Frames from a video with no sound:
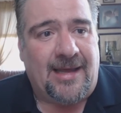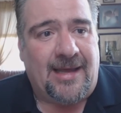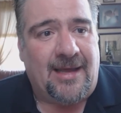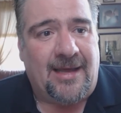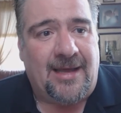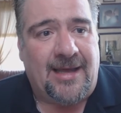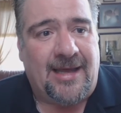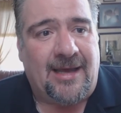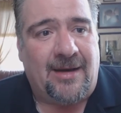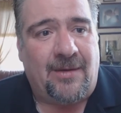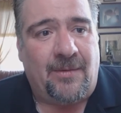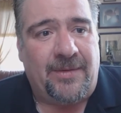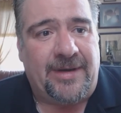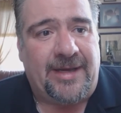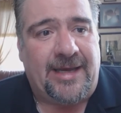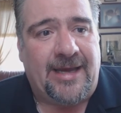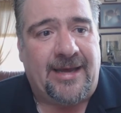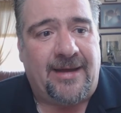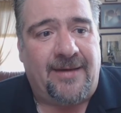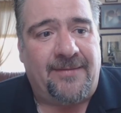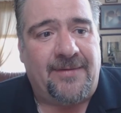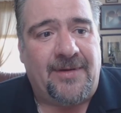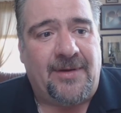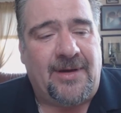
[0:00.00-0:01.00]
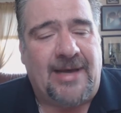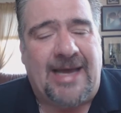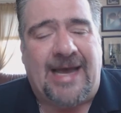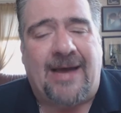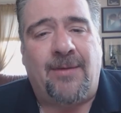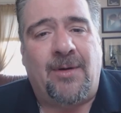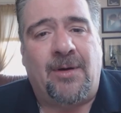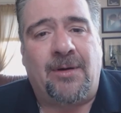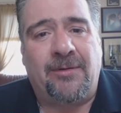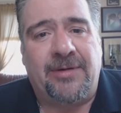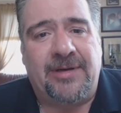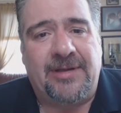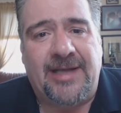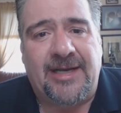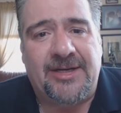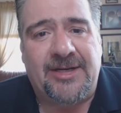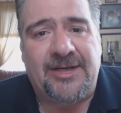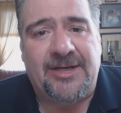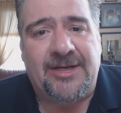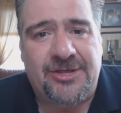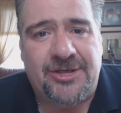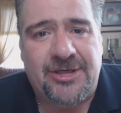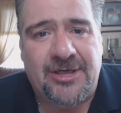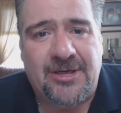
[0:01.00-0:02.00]
how our
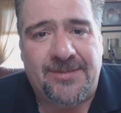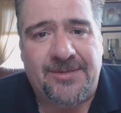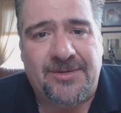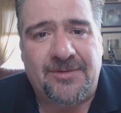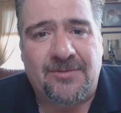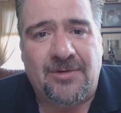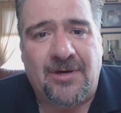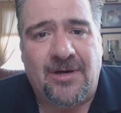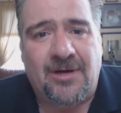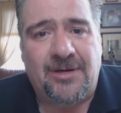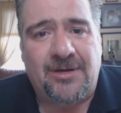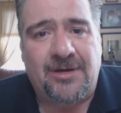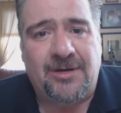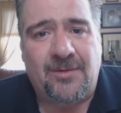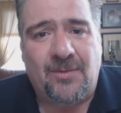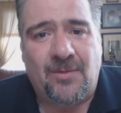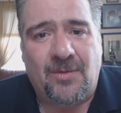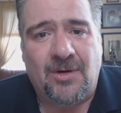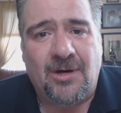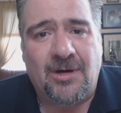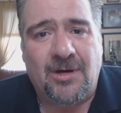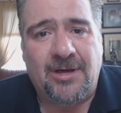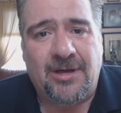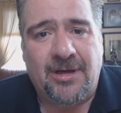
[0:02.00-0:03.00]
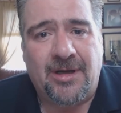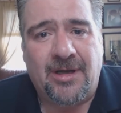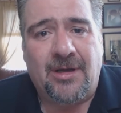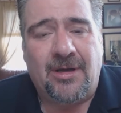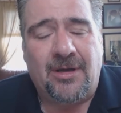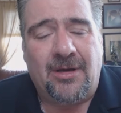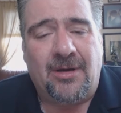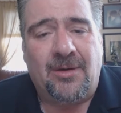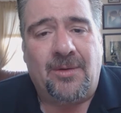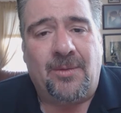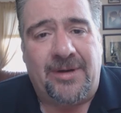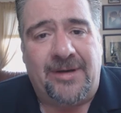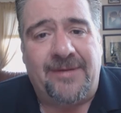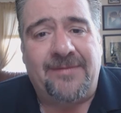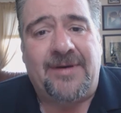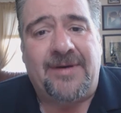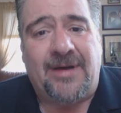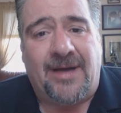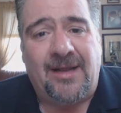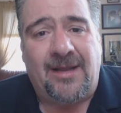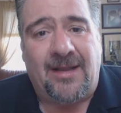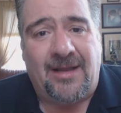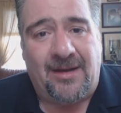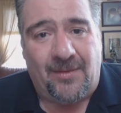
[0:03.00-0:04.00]
relationships run and work. We've
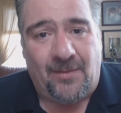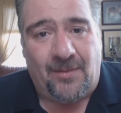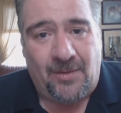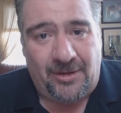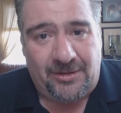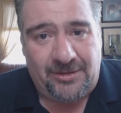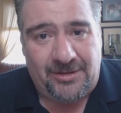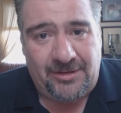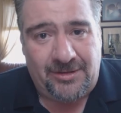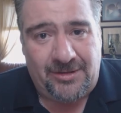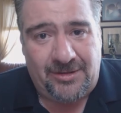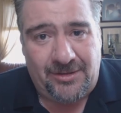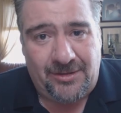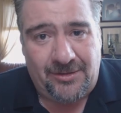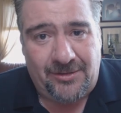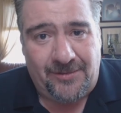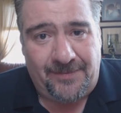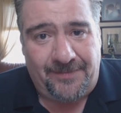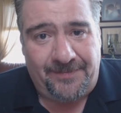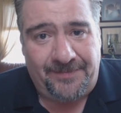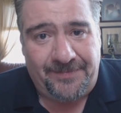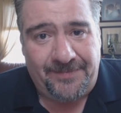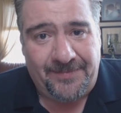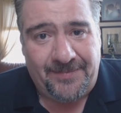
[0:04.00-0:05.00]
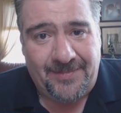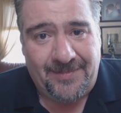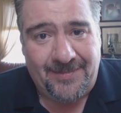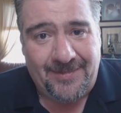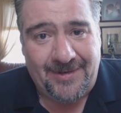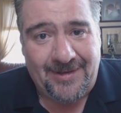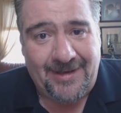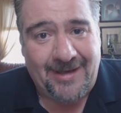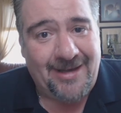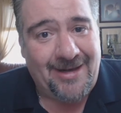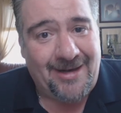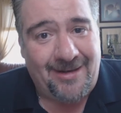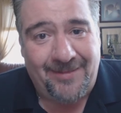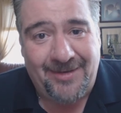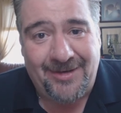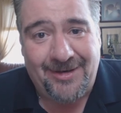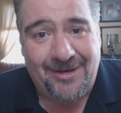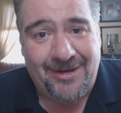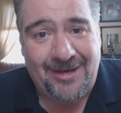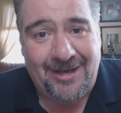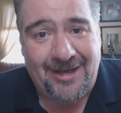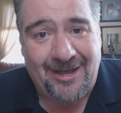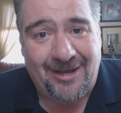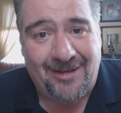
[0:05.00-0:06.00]
got a lot of work to do, and I'm
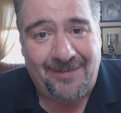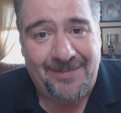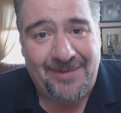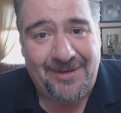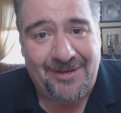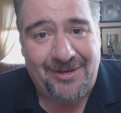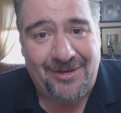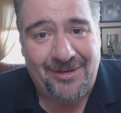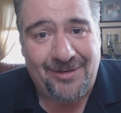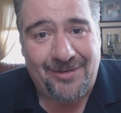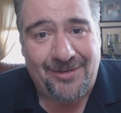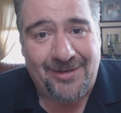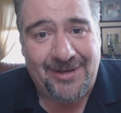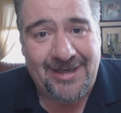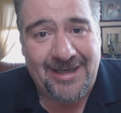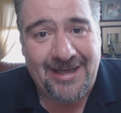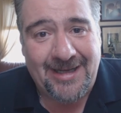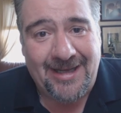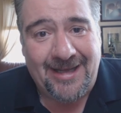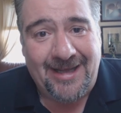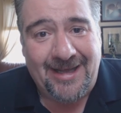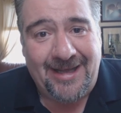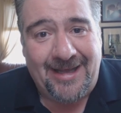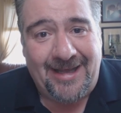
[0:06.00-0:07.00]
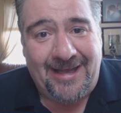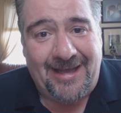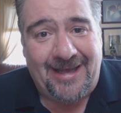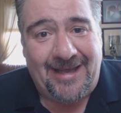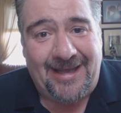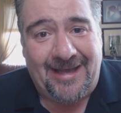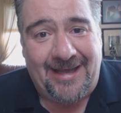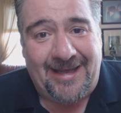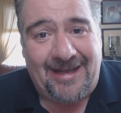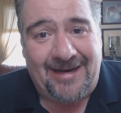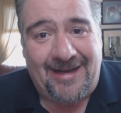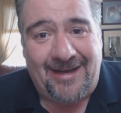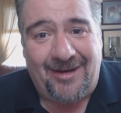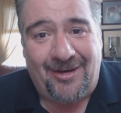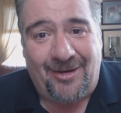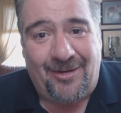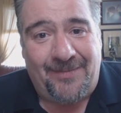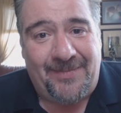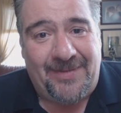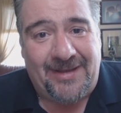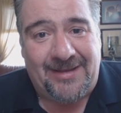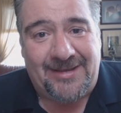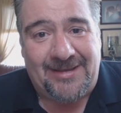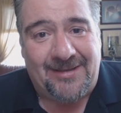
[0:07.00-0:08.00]
here to help you do it. And I
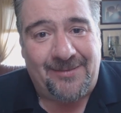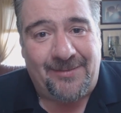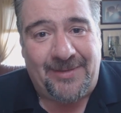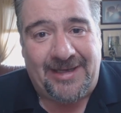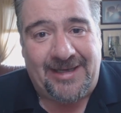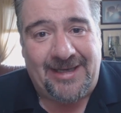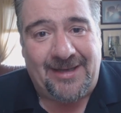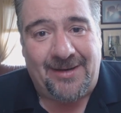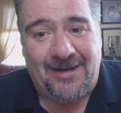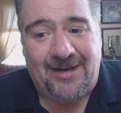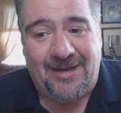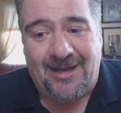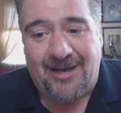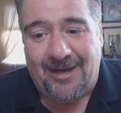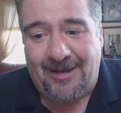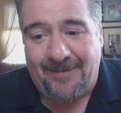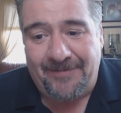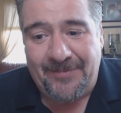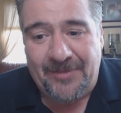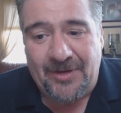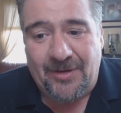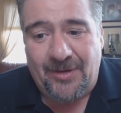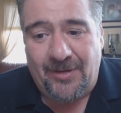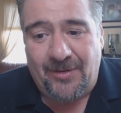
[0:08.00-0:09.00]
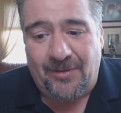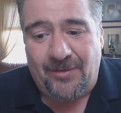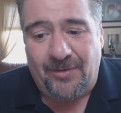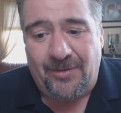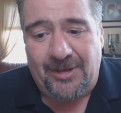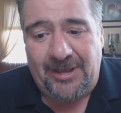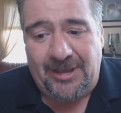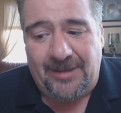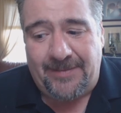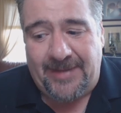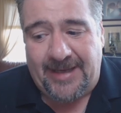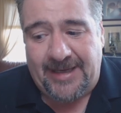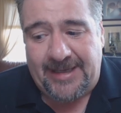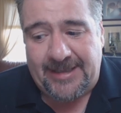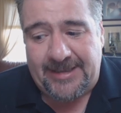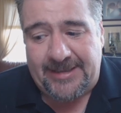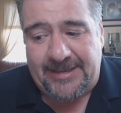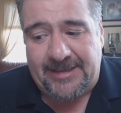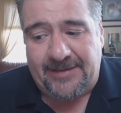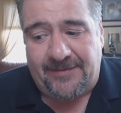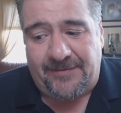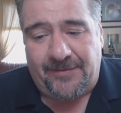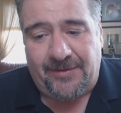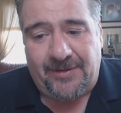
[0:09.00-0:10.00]
hope that we can really make a
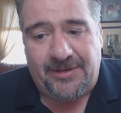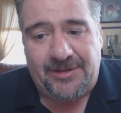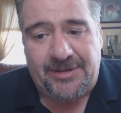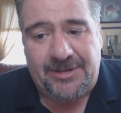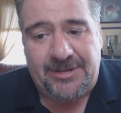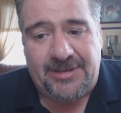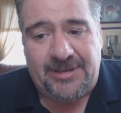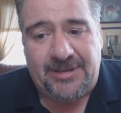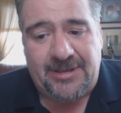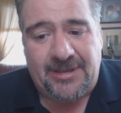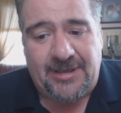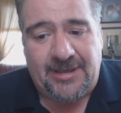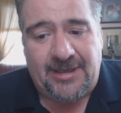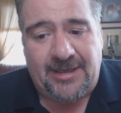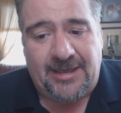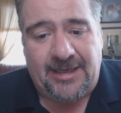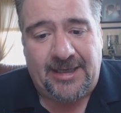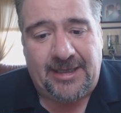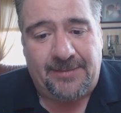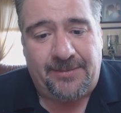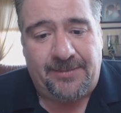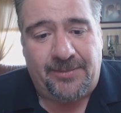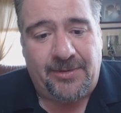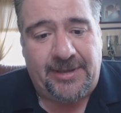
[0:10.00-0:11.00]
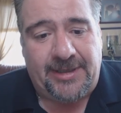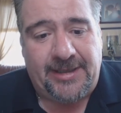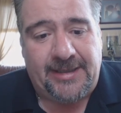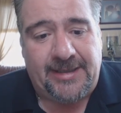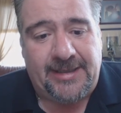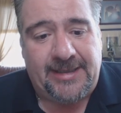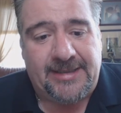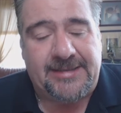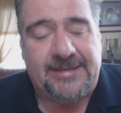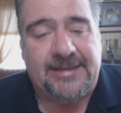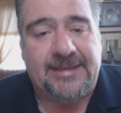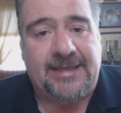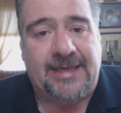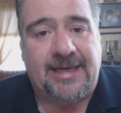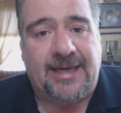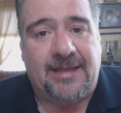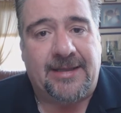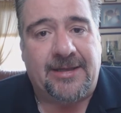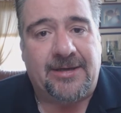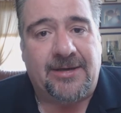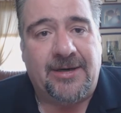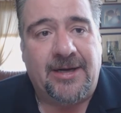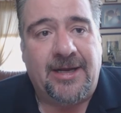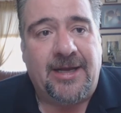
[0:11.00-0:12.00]
difference in putting this
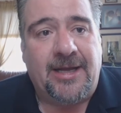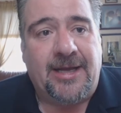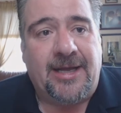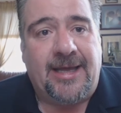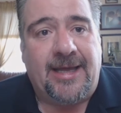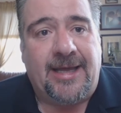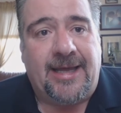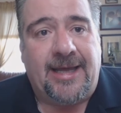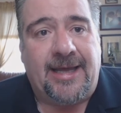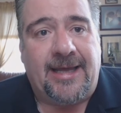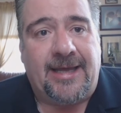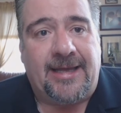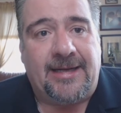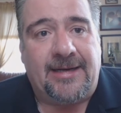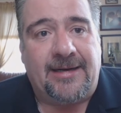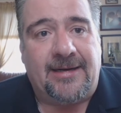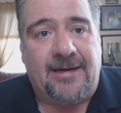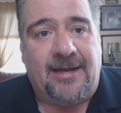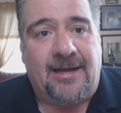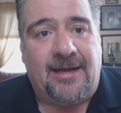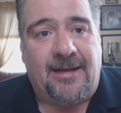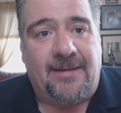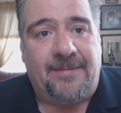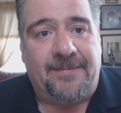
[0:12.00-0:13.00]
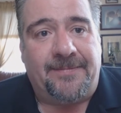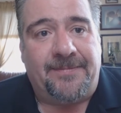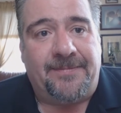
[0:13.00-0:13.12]
together, and